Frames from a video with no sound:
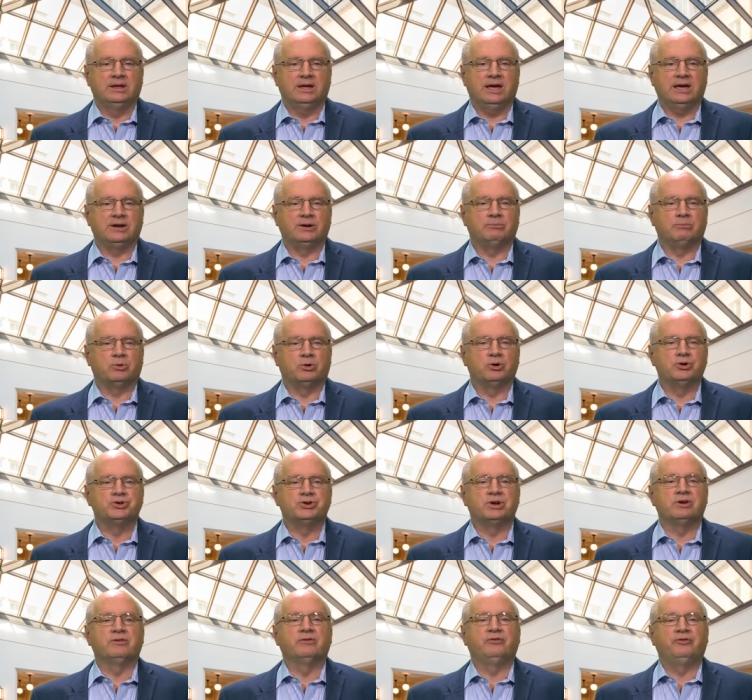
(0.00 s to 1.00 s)
and
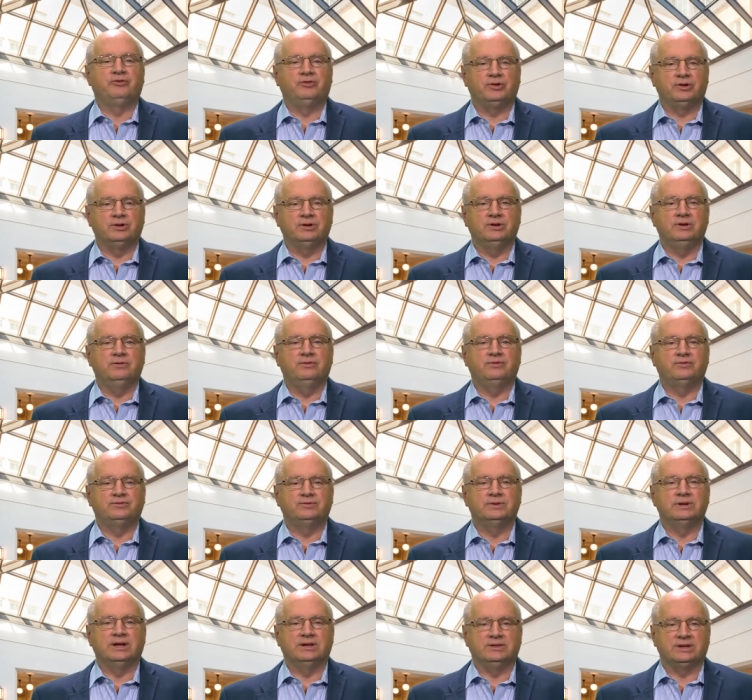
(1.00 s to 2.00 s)
emerging fully
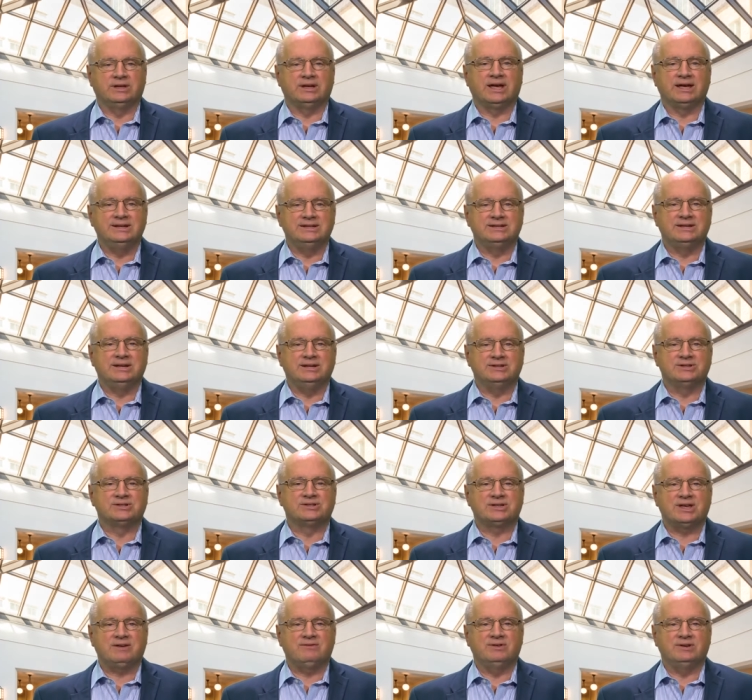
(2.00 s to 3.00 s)
in the nineteen
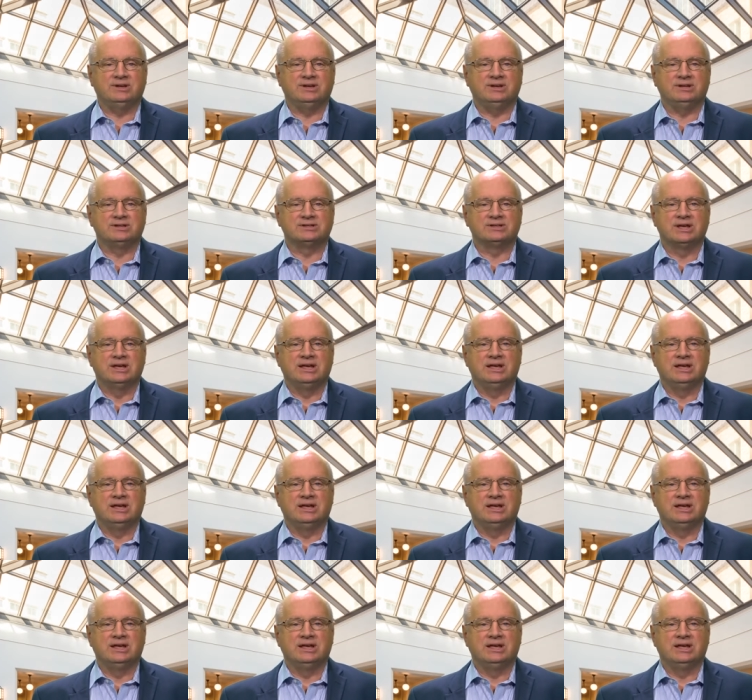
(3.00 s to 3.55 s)
seventies